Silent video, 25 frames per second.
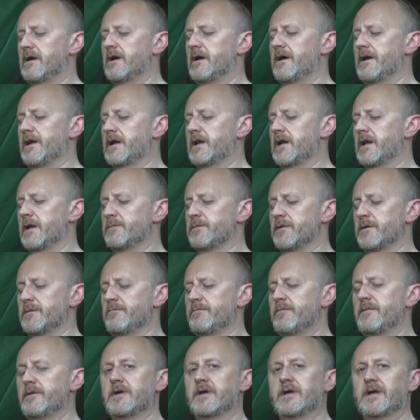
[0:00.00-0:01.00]
and I clip
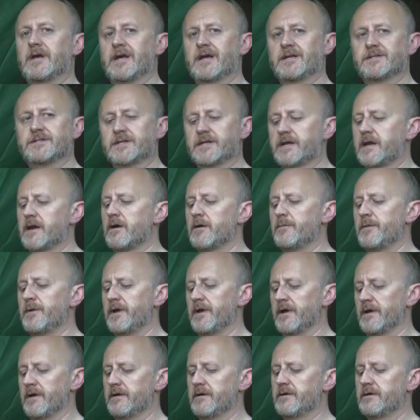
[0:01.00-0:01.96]
them into the carabiner,